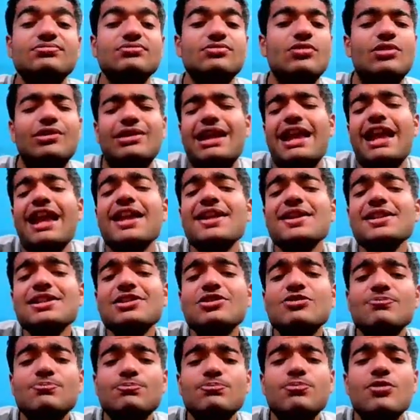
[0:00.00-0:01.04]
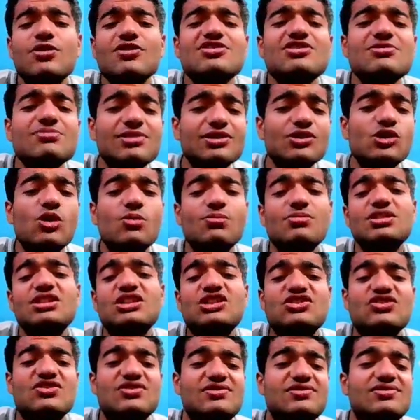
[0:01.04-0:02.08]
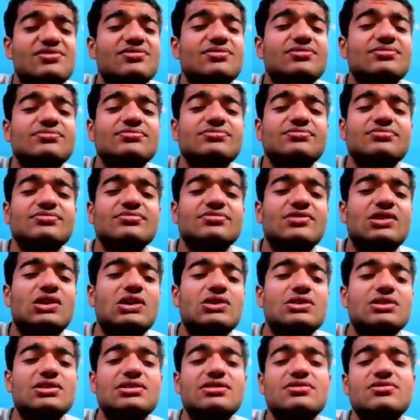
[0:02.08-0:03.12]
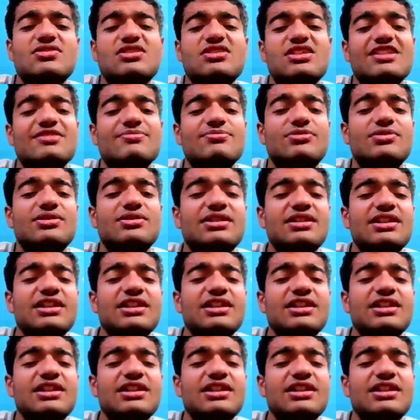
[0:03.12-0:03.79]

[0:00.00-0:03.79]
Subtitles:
or any possible combinations on the chessboard.